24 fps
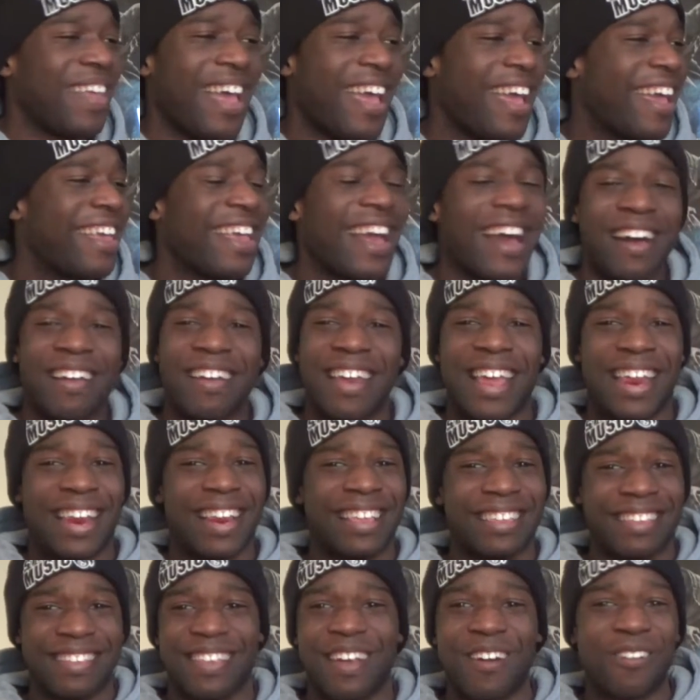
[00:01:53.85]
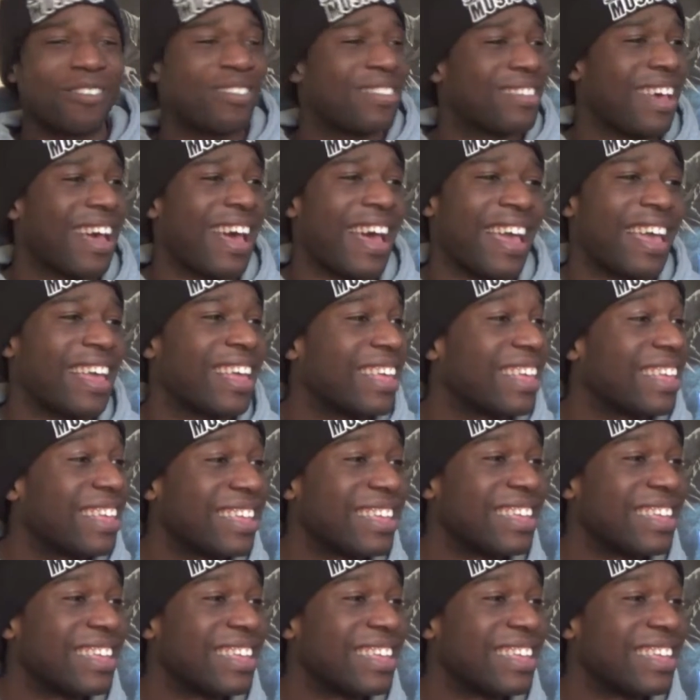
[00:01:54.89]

Hey, y'all, that is so tight.